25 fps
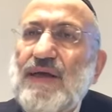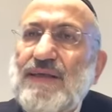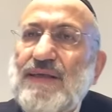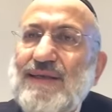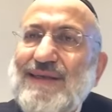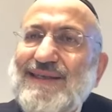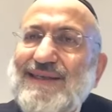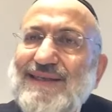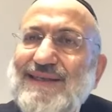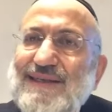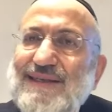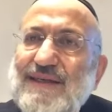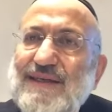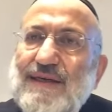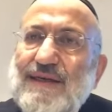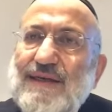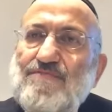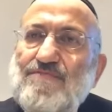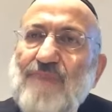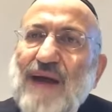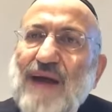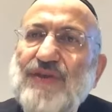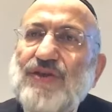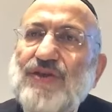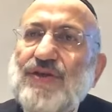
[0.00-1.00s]
These three
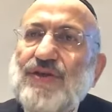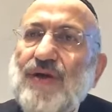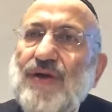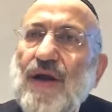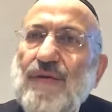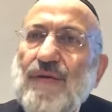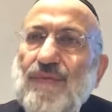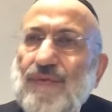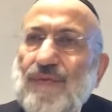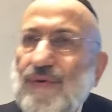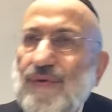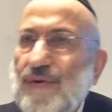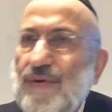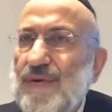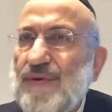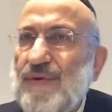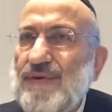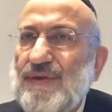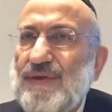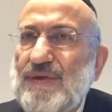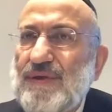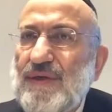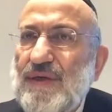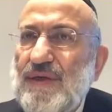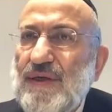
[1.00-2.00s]
magical
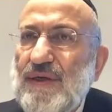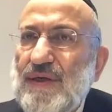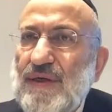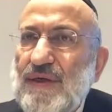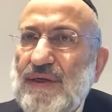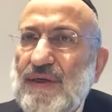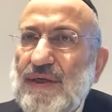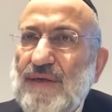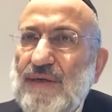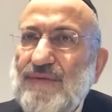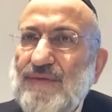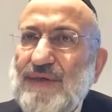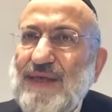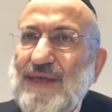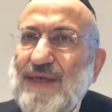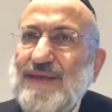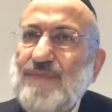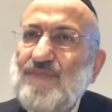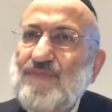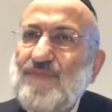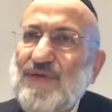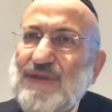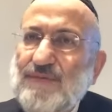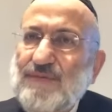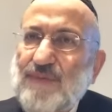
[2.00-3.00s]
words gives us
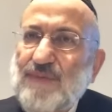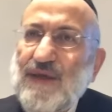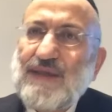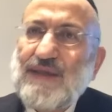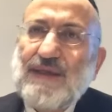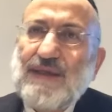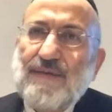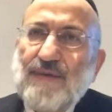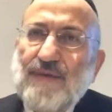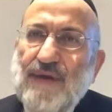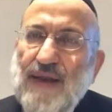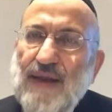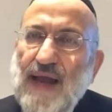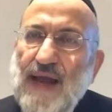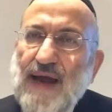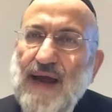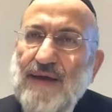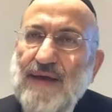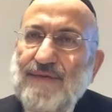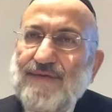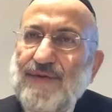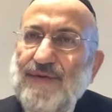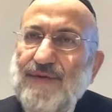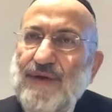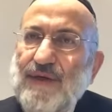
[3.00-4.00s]
perspective in
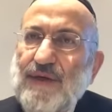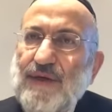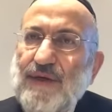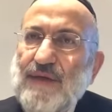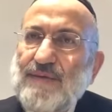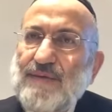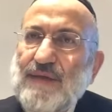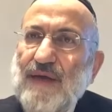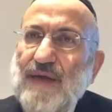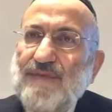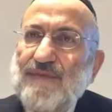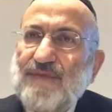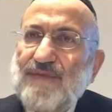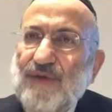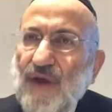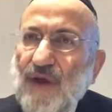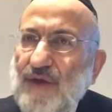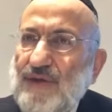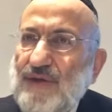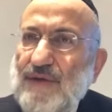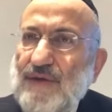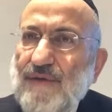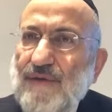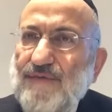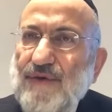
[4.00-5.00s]
life, gives us
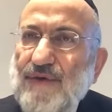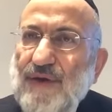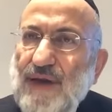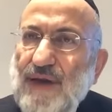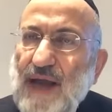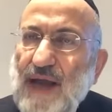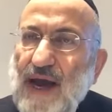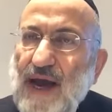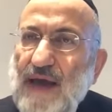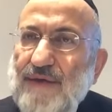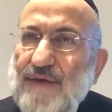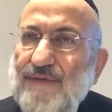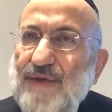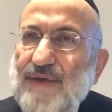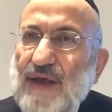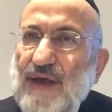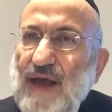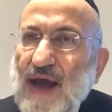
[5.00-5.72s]
philosophy in life,